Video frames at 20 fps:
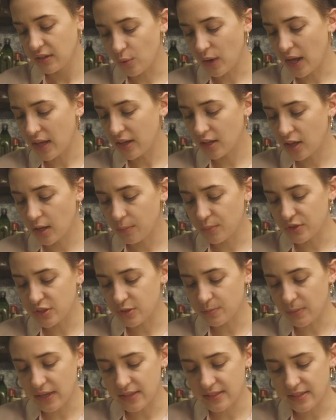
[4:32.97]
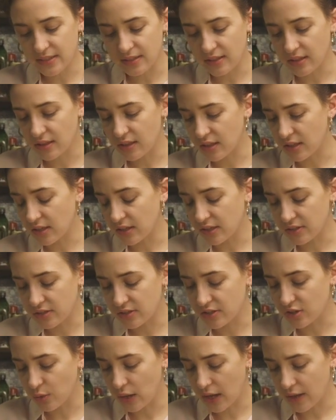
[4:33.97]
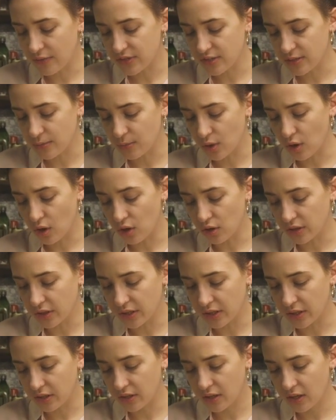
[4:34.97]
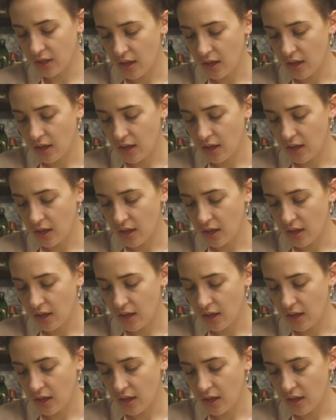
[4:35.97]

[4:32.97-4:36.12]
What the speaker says: You add a couple spices and things, you have some garlic,